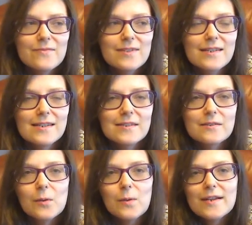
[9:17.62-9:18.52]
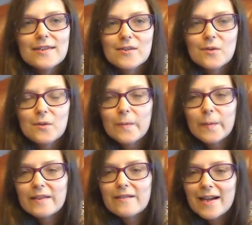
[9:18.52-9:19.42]
she's quite subtle
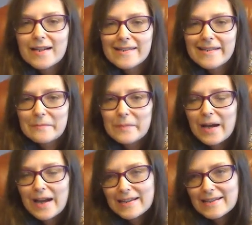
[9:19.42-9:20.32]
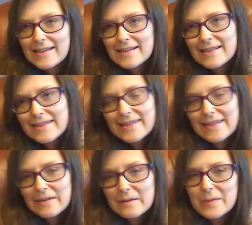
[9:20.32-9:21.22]
with her acting, but I can totally see
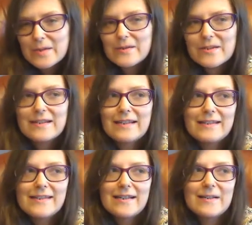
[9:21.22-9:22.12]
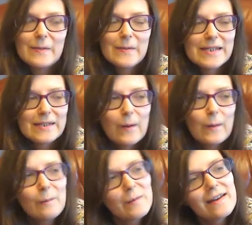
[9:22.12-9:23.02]
the emotion in Jenna-Louise
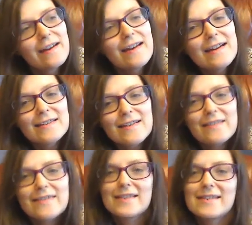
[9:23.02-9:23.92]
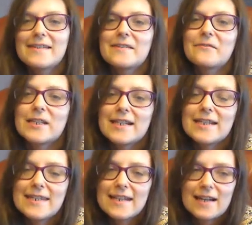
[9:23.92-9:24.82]
Coleman. So I think she's a
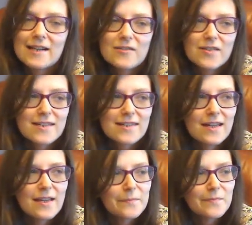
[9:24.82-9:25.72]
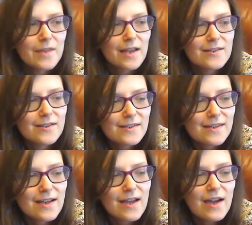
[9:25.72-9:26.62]
fantastic actress. I just
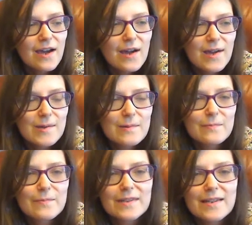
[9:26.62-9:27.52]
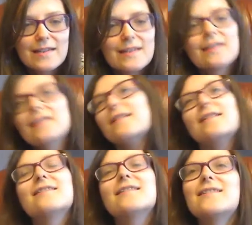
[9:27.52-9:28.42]
hope that
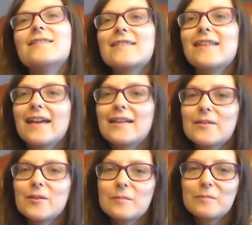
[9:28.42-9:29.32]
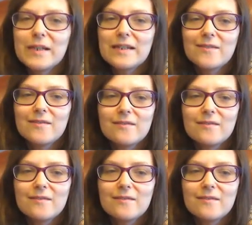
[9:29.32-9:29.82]
she doesn't end up being